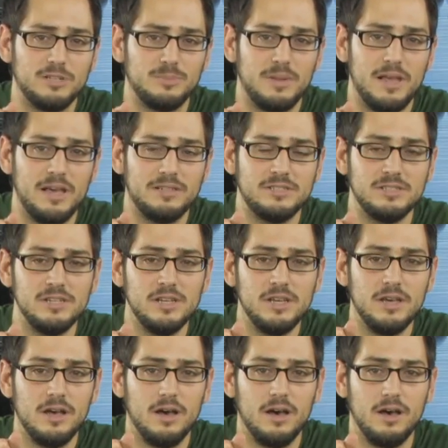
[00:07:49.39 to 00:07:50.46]
supplies
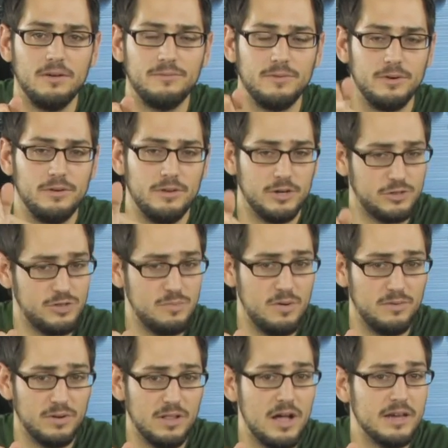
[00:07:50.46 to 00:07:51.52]
uh, for their extreme
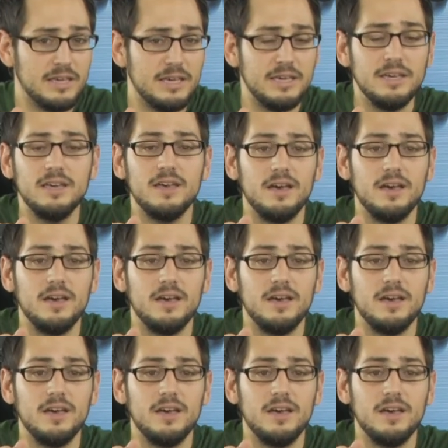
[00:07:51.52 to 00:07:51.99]
overclocking,